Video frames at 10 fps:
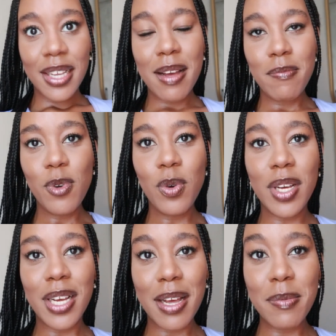Come
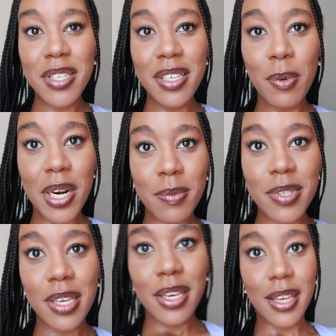look, come see what I'm
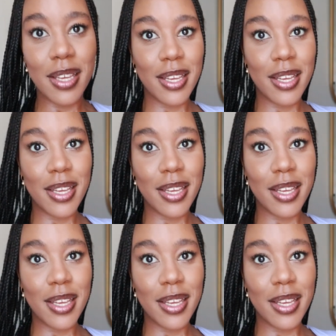saying.